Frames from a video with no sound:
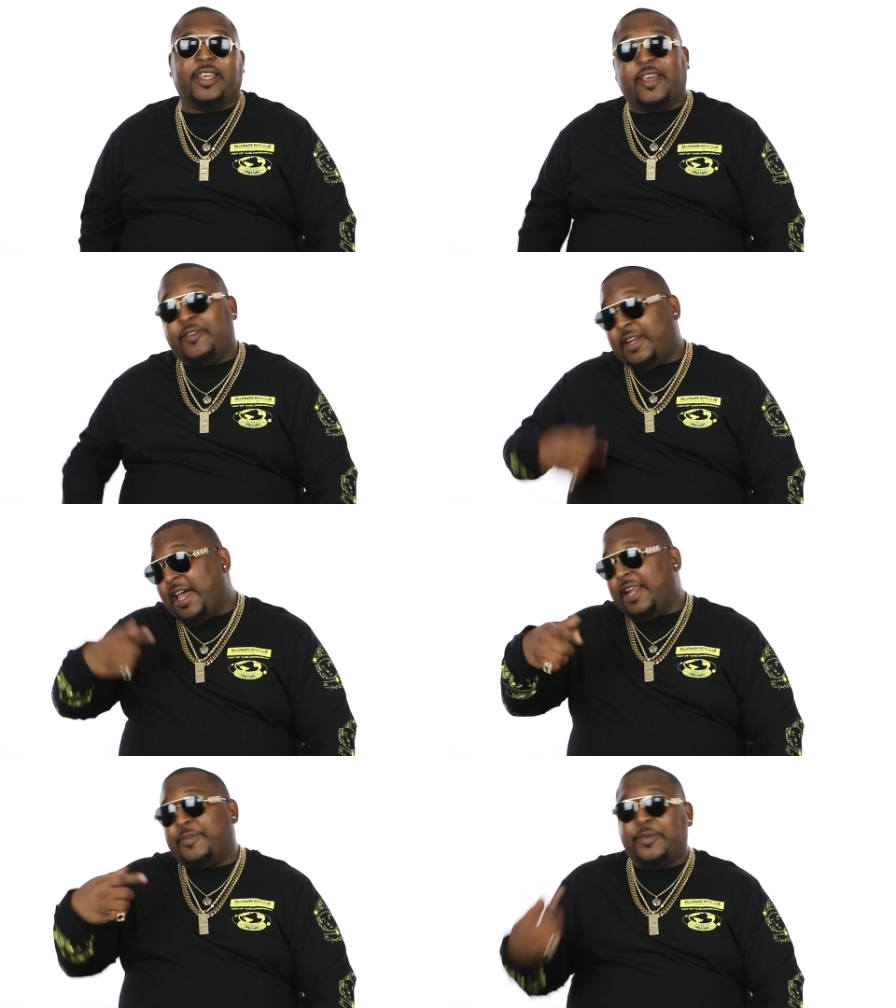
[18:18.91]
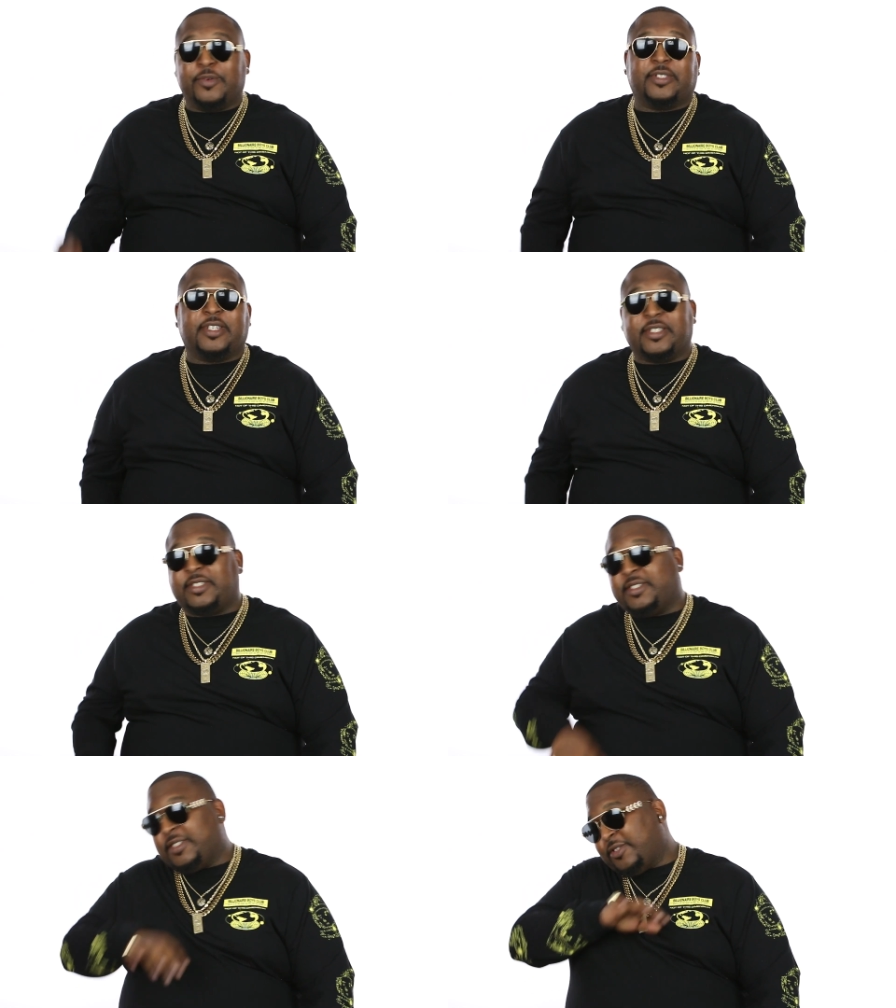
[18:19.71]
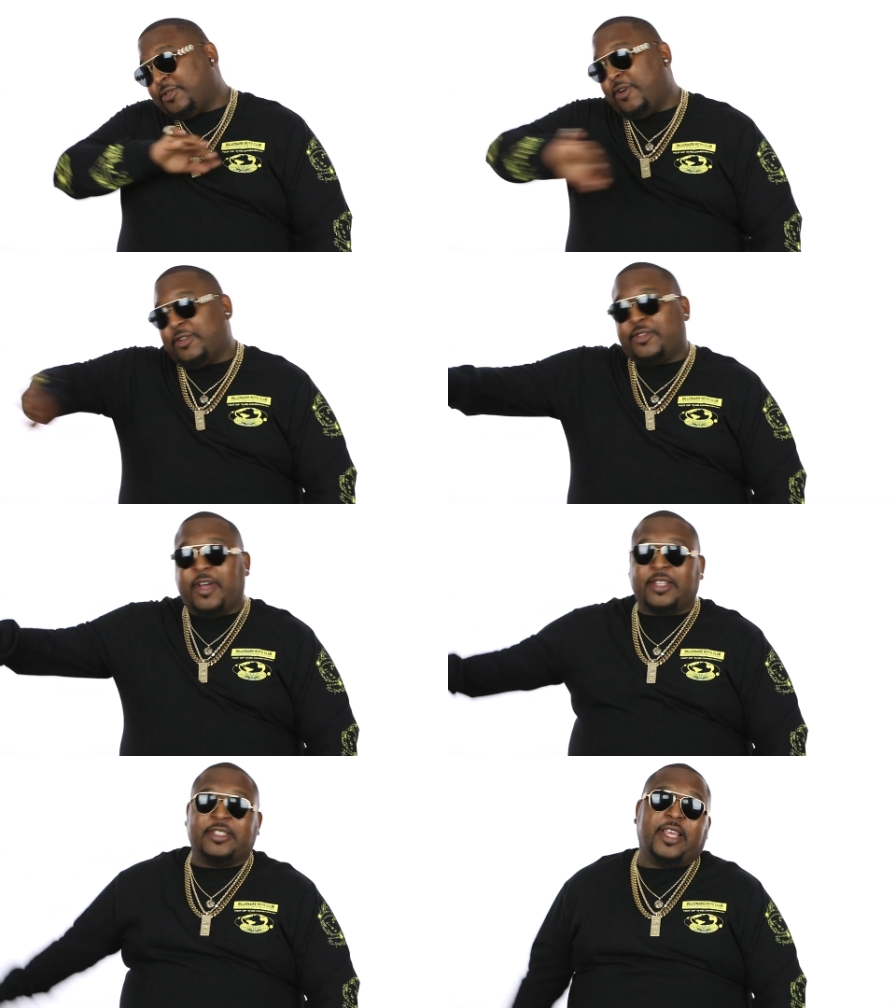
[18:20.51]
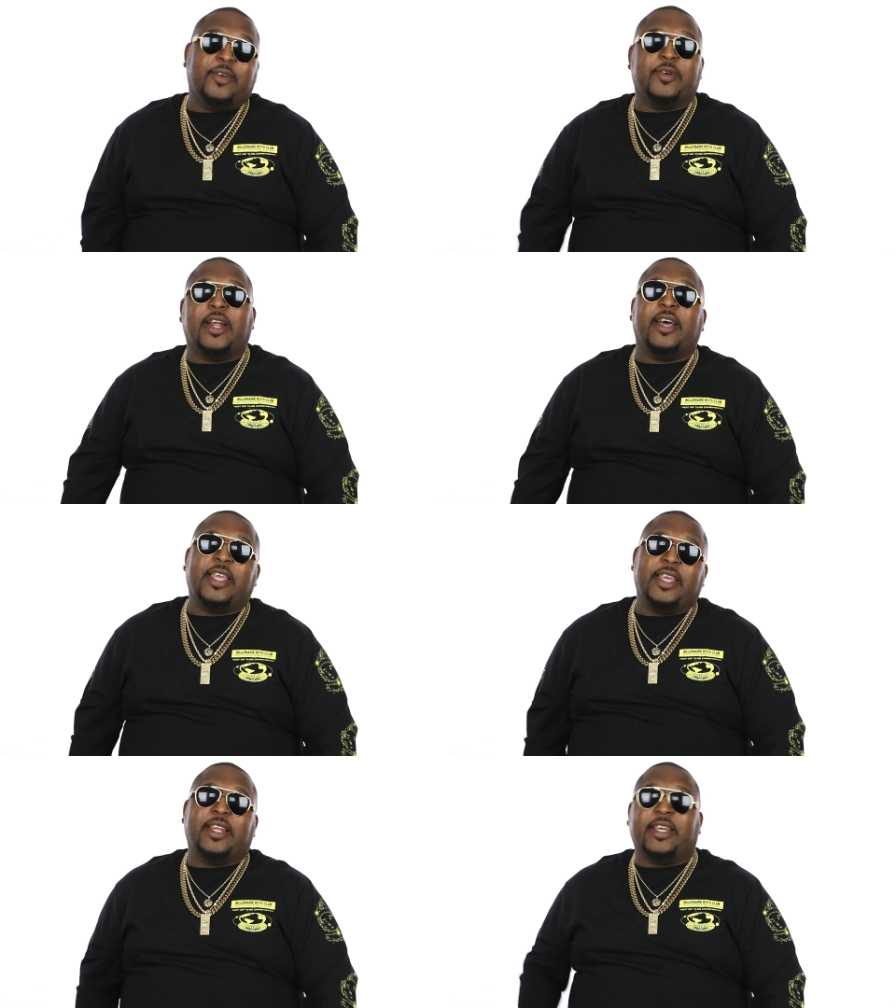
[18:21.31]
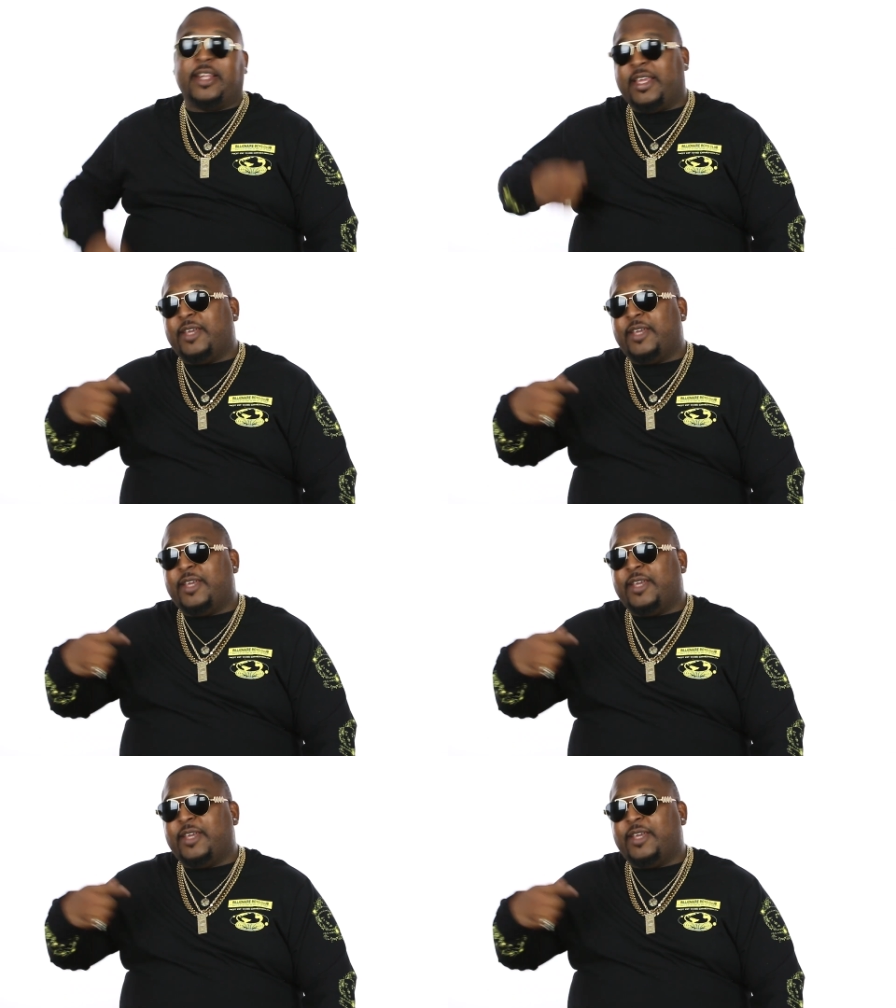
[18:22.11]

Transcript: Every a lot of people just go throughout the day without eating and they